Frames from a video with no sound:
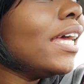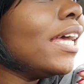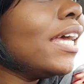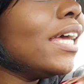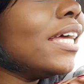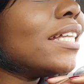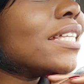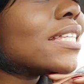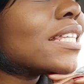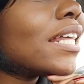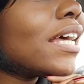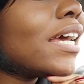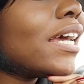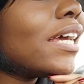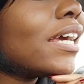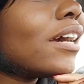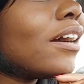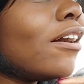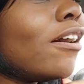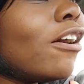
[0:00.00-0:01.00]
It's
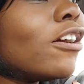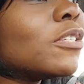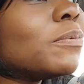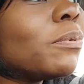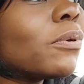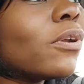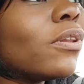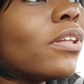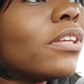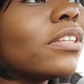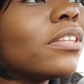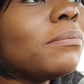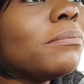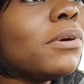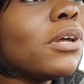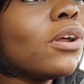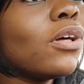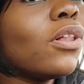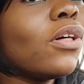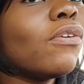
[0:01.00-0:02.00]
like a hospital, like the
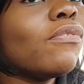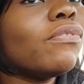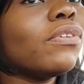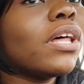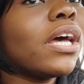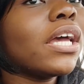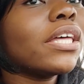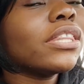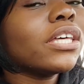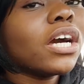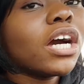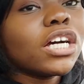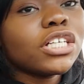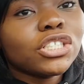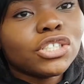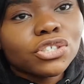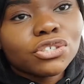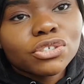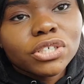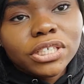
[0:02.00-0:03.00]
middle of like the
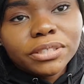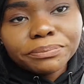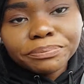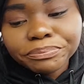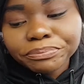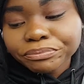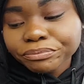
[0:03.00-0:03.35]
country.